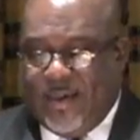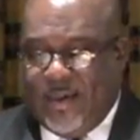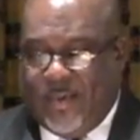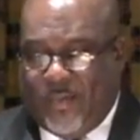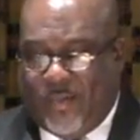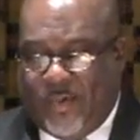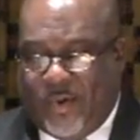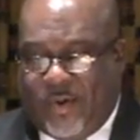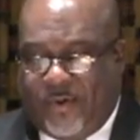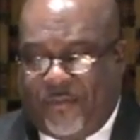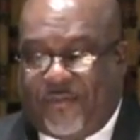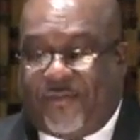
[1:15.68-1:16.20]

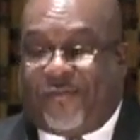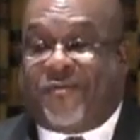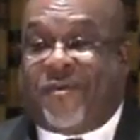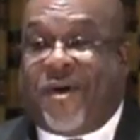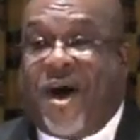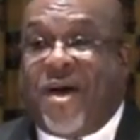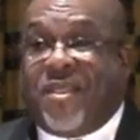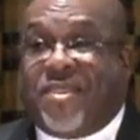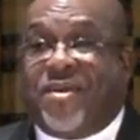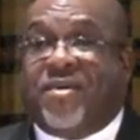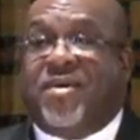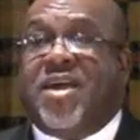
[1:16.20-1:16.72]
will
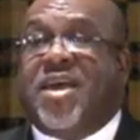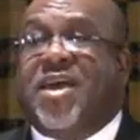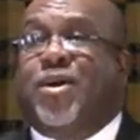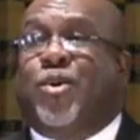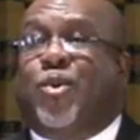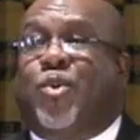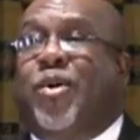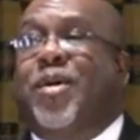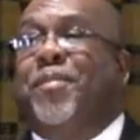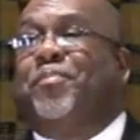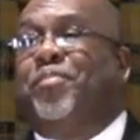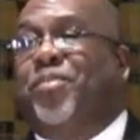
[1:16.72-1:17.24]
further
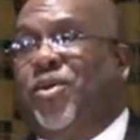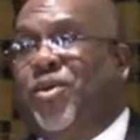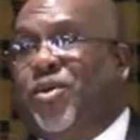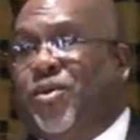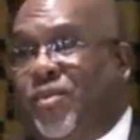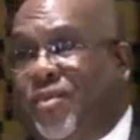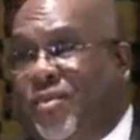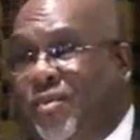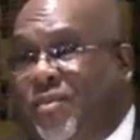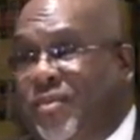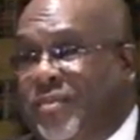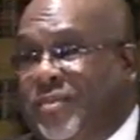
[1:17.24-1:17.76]
equip
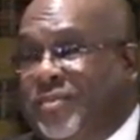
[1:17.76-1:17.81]
you